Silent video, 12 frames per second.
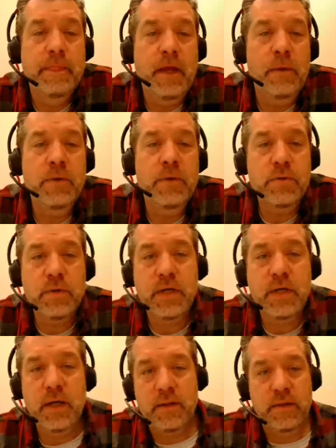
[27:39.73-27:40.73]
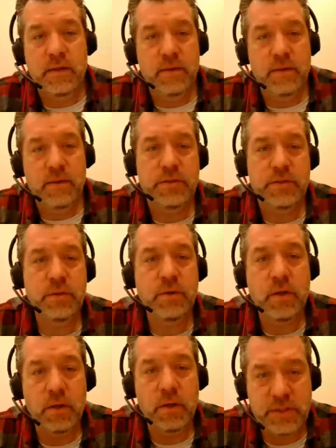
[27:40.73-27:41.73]
and when you get those 2
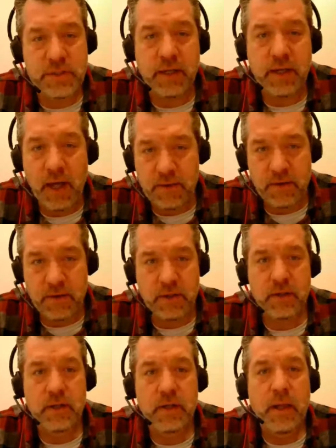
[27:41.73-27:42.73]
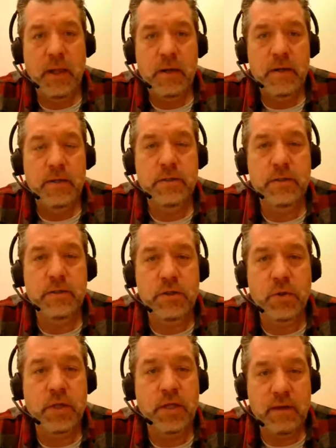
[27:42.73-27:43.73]
close together,
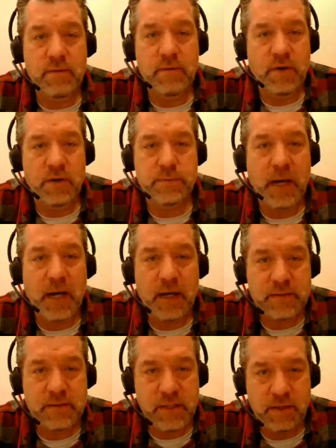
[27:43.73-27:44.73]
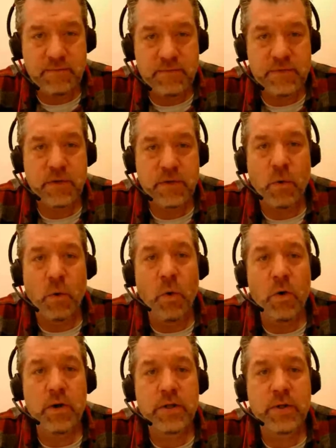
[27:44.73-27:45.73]
you could get false positives,
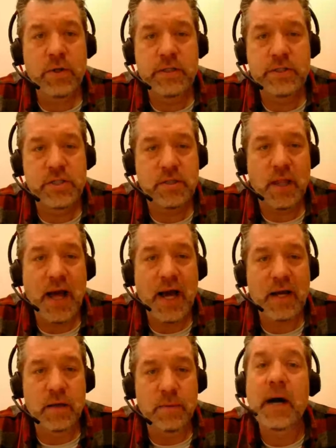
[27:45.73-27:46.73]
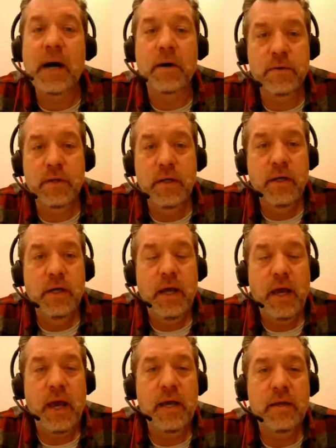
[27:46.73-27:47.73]
or you could just lock them out.
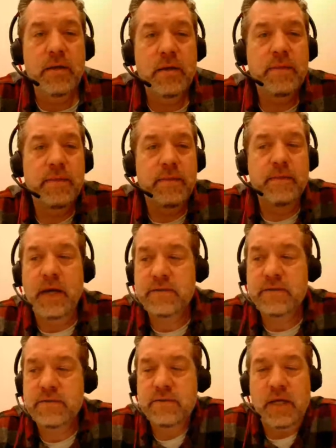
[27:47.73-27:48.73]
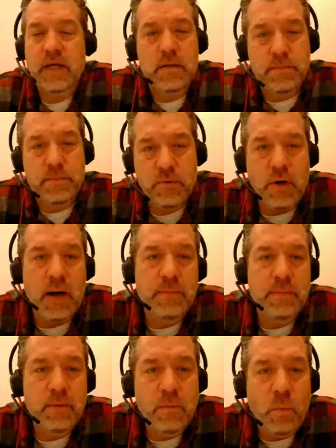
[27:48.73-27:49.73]
And that's a
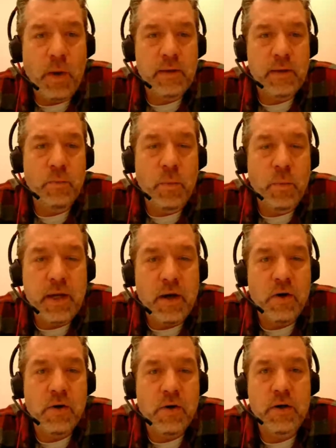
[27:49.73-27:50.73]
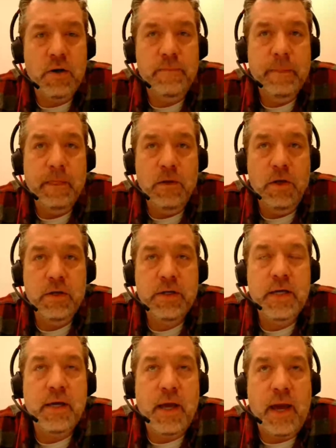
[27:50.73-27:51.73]
problem when we are
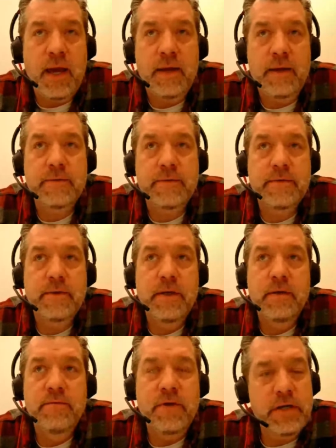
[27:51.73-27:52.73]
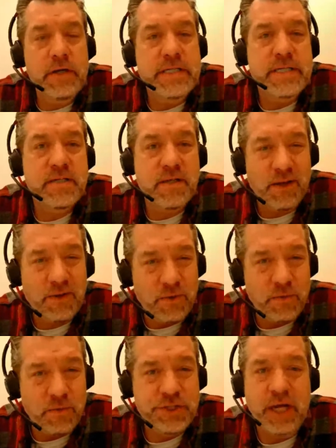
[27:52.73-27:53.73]
looking at very
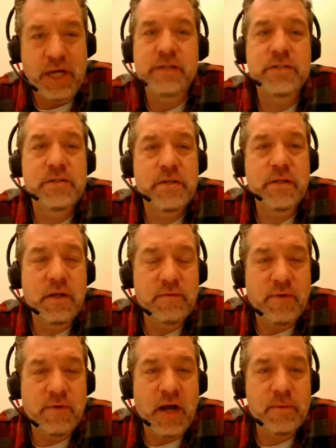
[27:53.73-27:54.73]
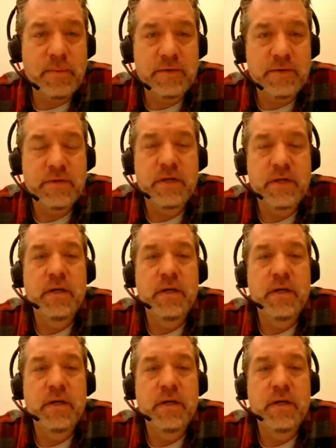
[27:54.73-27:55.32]
subtle changes in the environment.